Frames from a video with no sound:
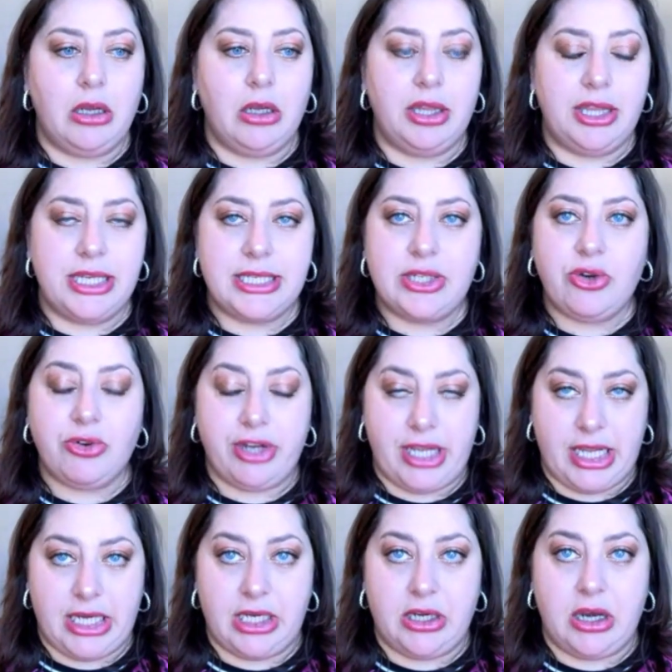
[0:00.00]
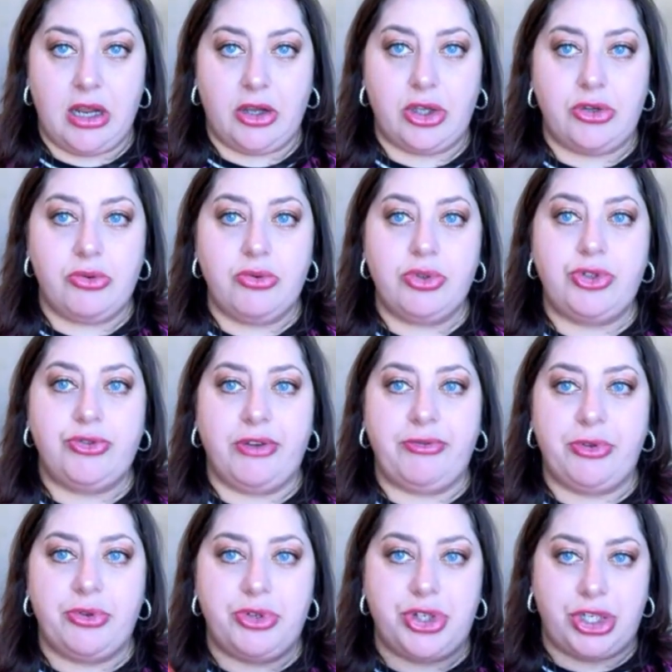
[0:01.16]
This created a huge
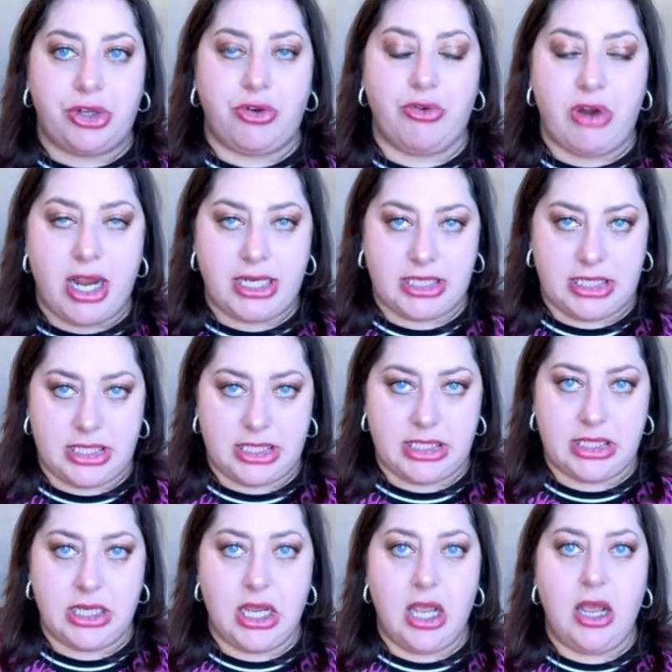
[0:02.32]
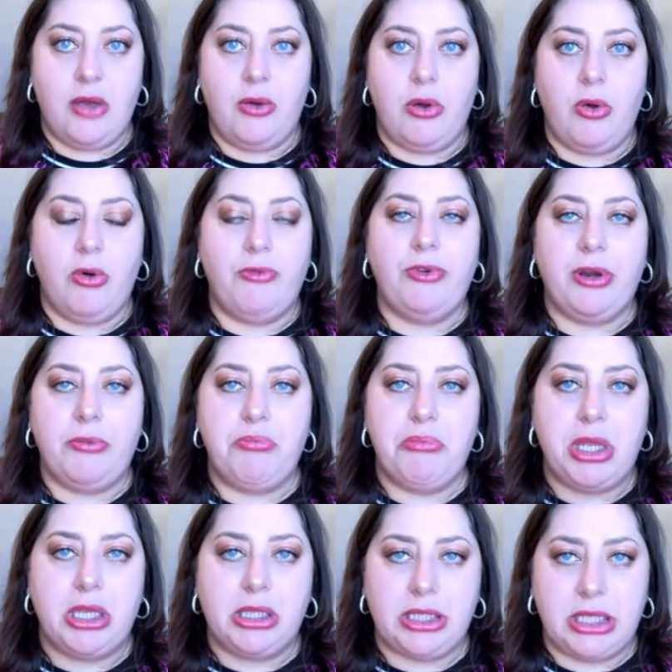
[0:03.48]
refugee crisis. Over 1
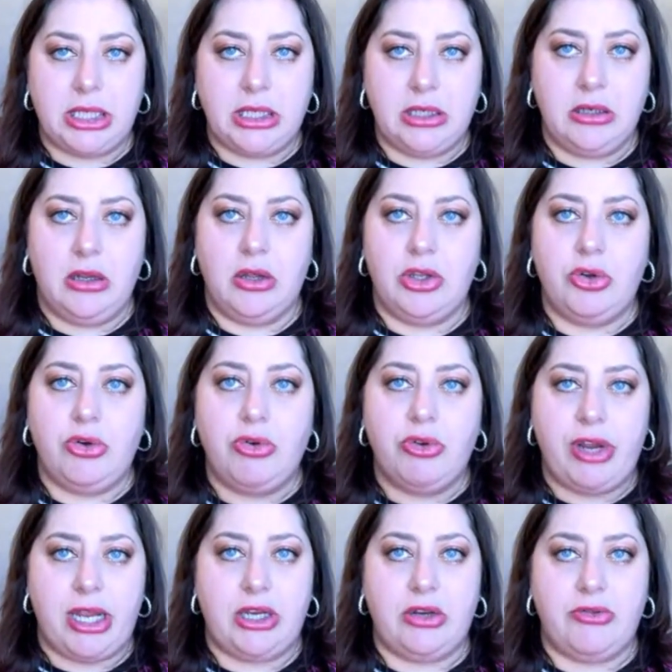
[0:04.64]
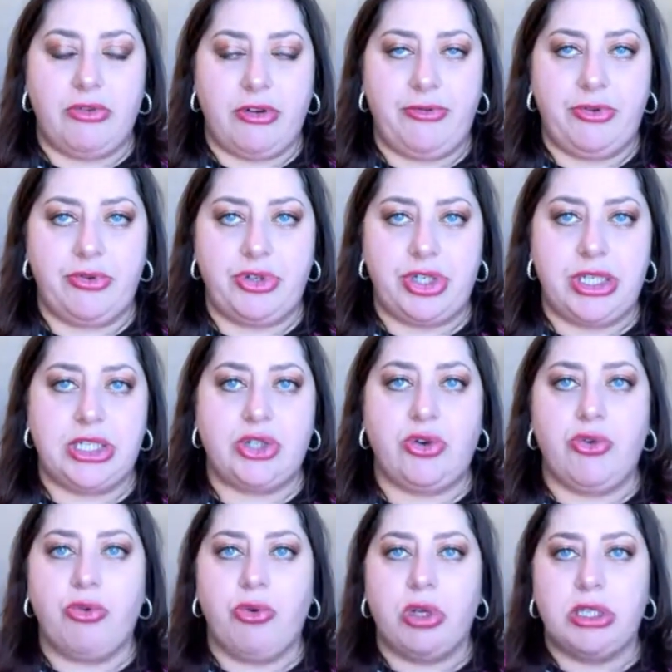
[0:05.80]
million Ukrainian refugees
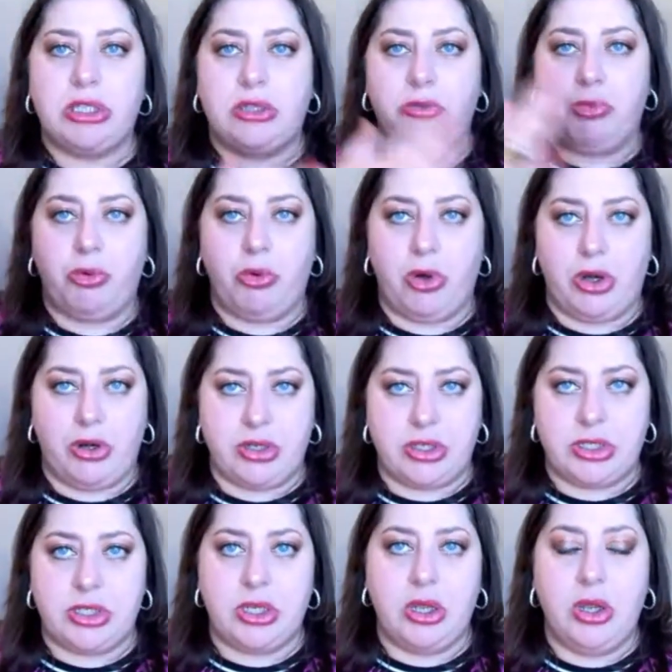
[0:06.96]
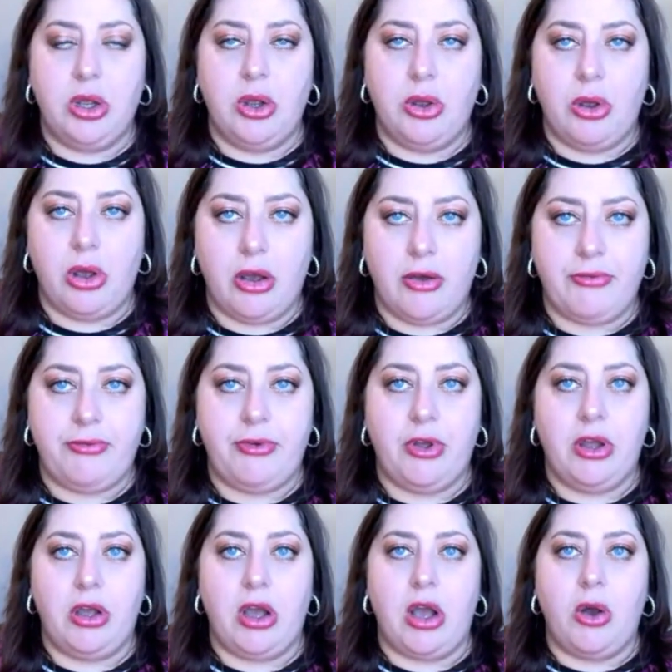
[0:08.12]
crossed the borders of
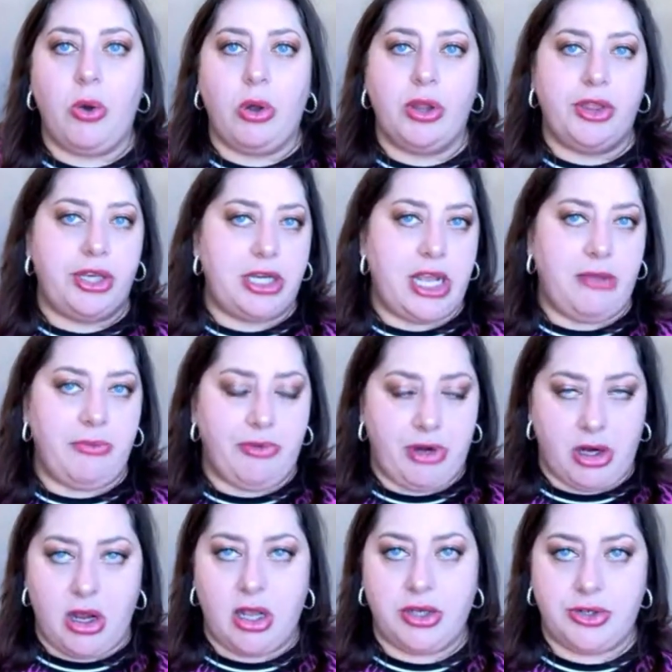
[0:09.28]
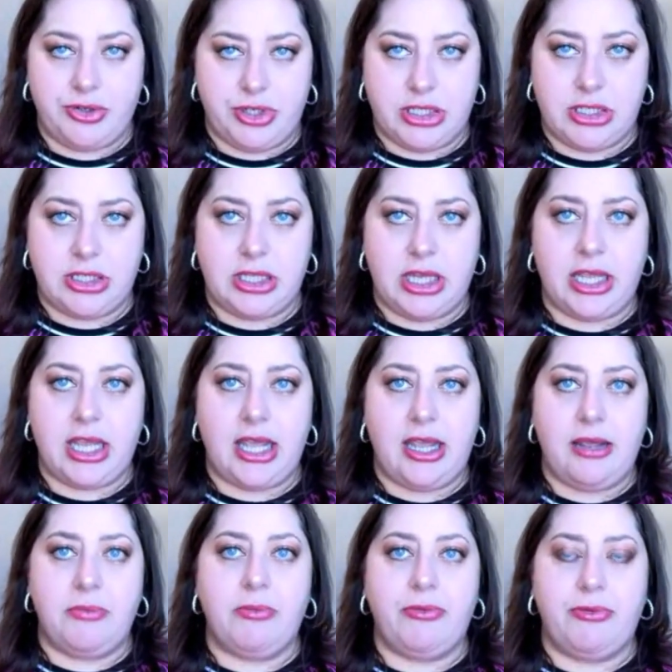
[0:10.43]
all the neighboring countries. They
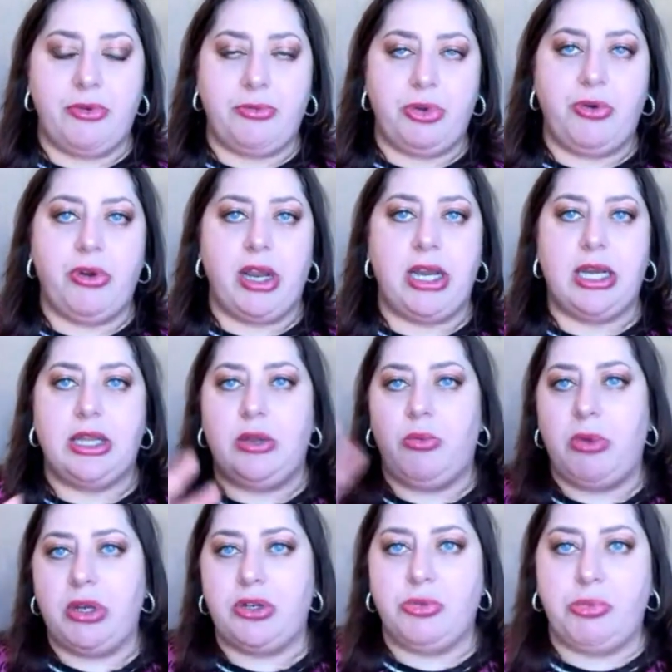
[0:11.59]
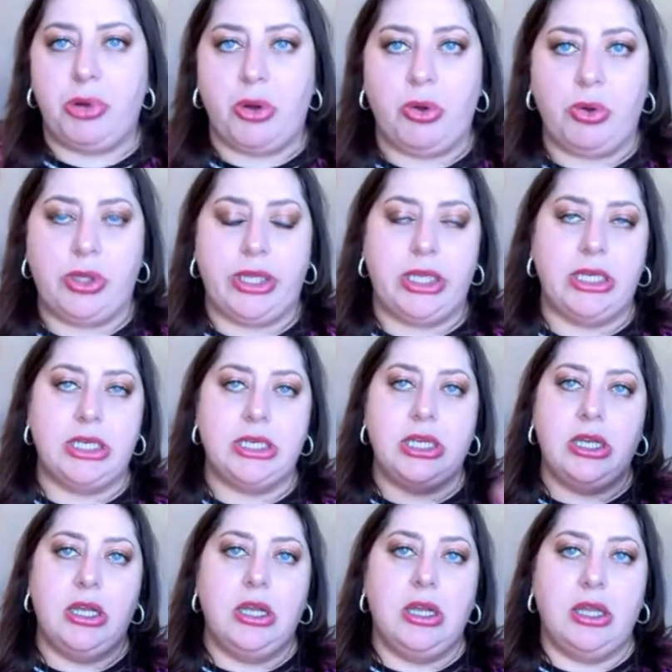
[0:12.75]
came from Ukraine and they went to Poland,
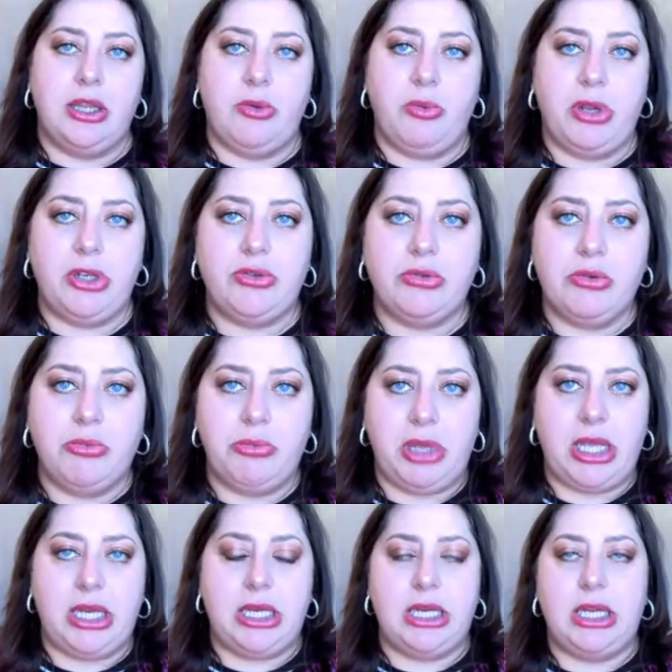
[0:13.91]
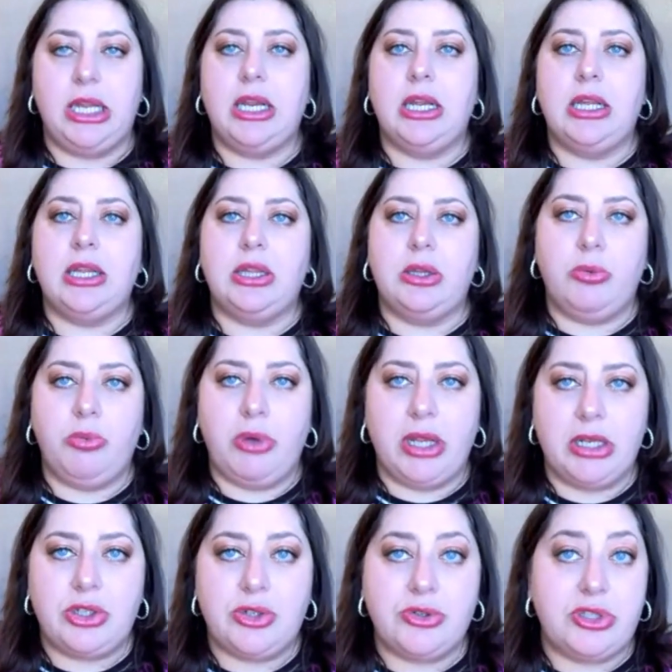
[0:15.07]
they went to Romania, they
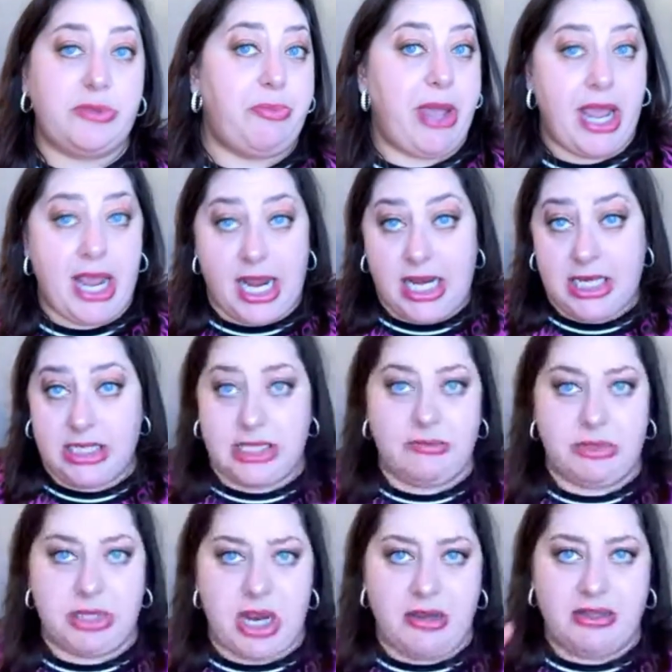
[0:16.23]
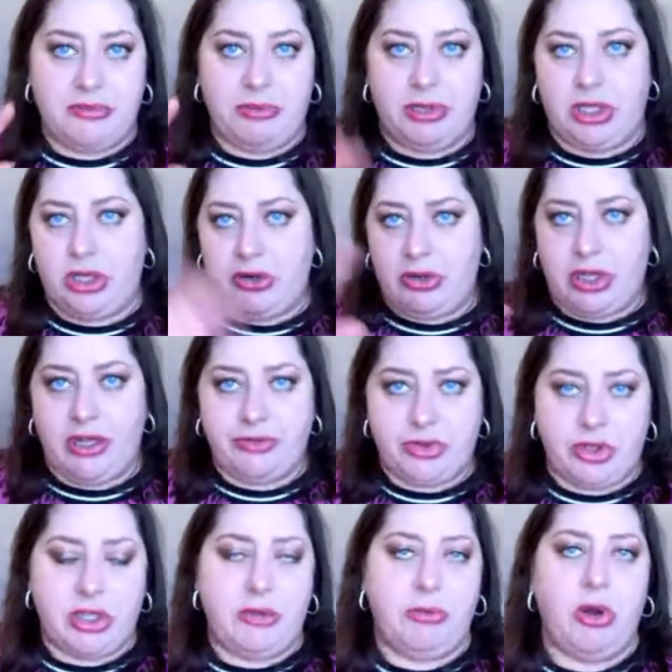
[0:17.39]
went to Spain sometimes, but they have to
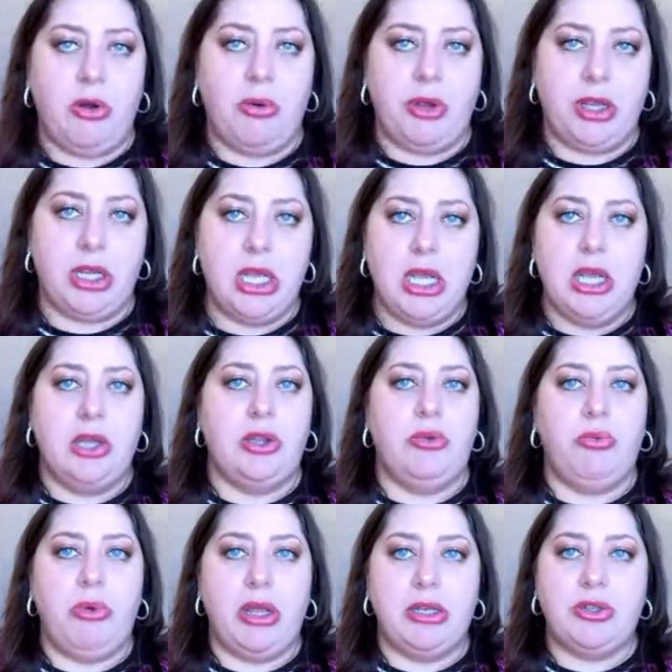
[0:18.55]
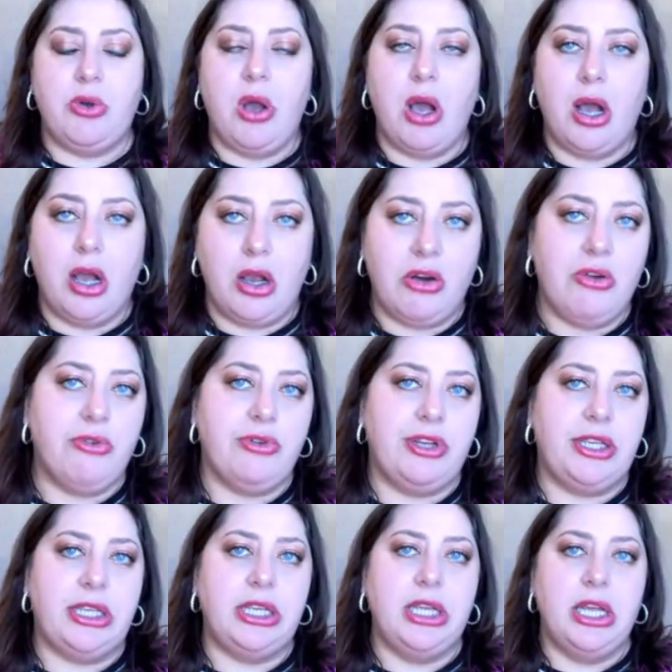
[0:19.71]
keep going. They went to
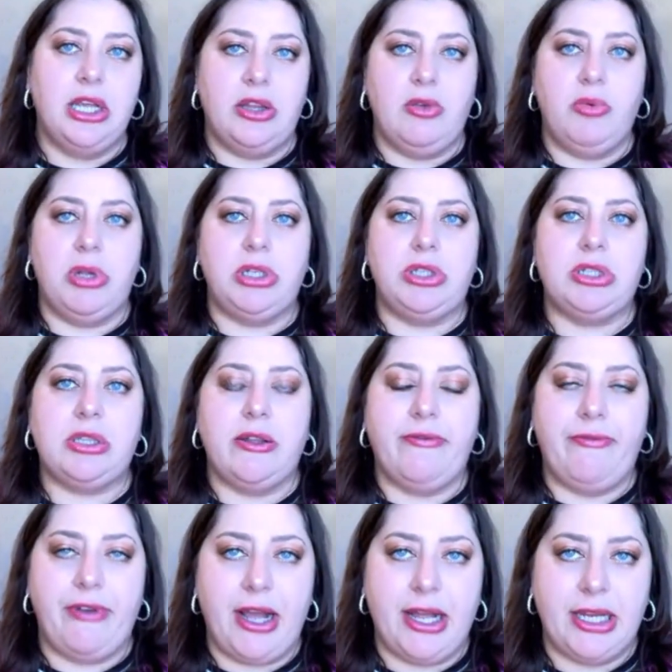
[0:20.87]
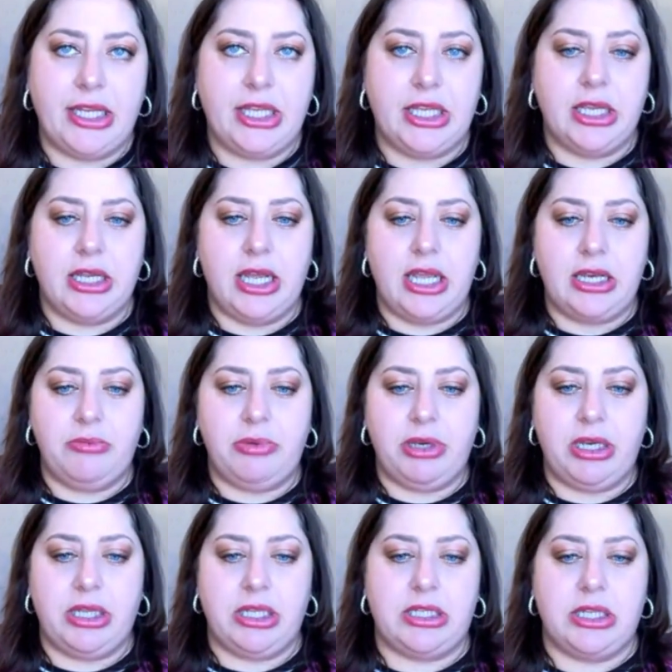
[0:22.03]
Hungary, they went to Slovakia.
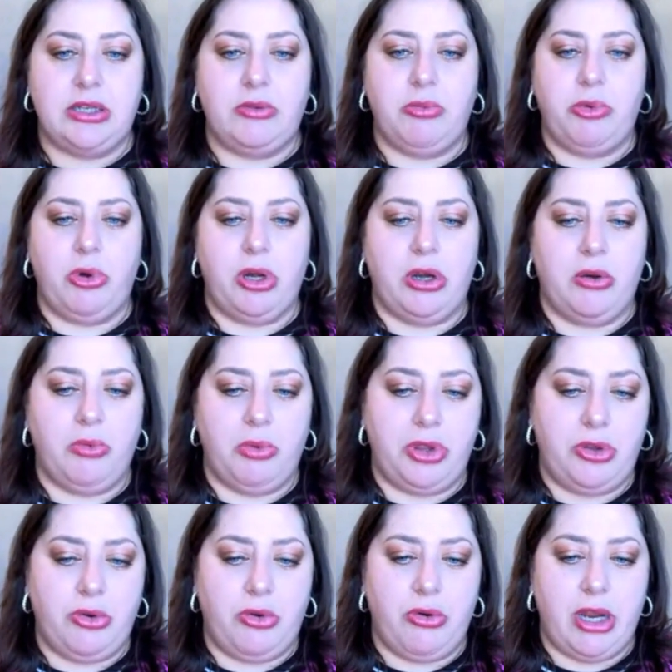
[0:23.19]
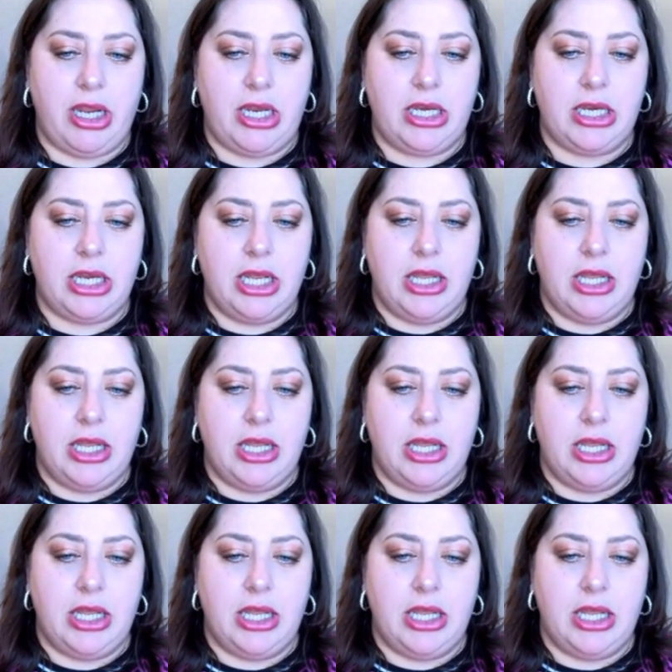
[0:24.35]
Anybody that's on the border with Ukraine,